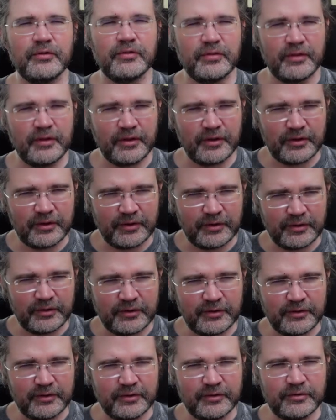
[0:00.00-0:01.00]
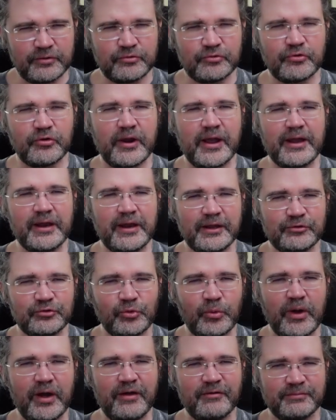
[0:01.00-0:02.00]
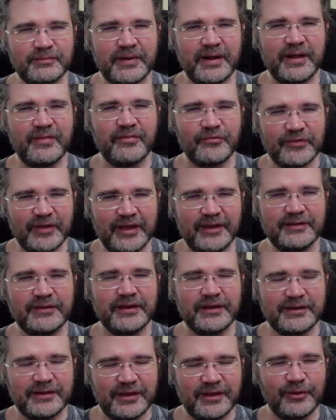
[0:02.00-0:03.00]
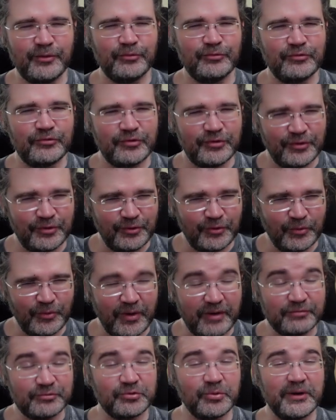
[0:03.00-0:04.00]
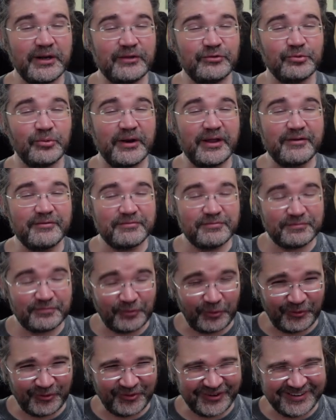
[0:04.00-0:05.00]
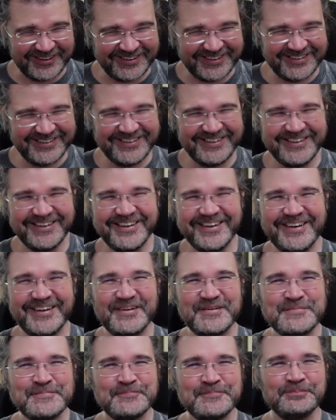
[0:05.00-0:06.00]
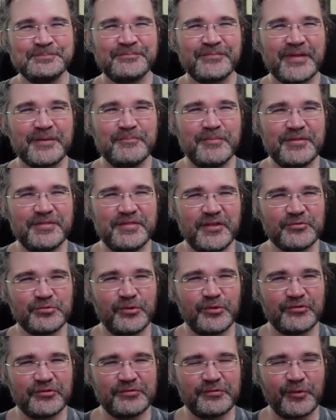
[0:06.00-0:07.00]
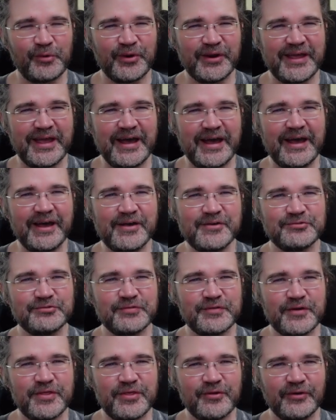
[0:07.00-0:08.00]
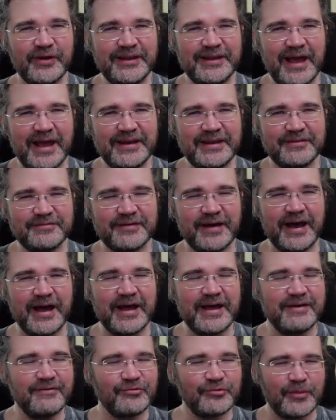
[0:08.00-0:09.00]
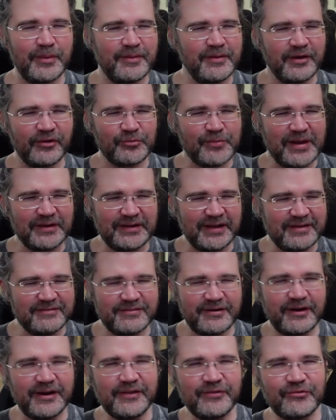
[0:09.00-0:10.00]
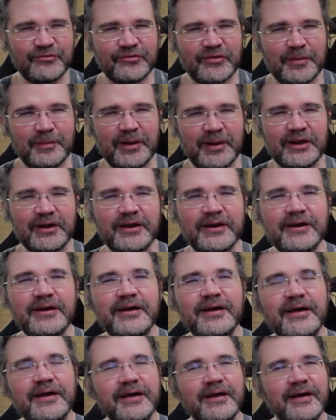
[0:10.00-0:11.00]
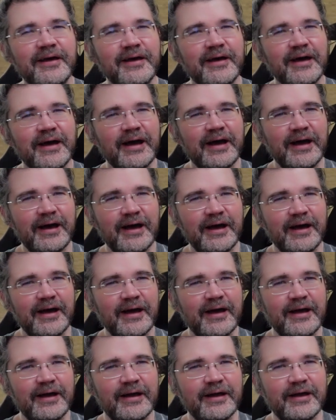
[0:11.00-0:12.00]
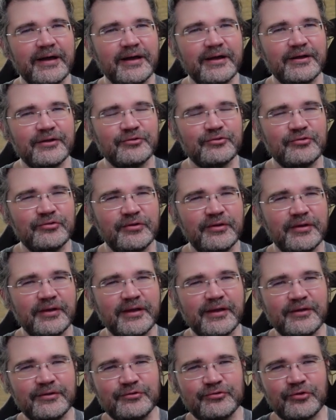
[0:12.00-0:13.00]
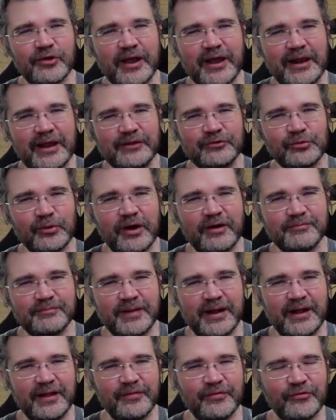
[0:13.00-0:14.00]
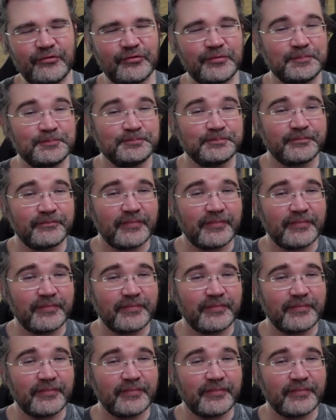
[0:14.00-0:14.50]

the trailing 12 months ended Q2 of 2024. But this one's a forecast for 395, so I'm expecting a very similar uh, trailing 12 months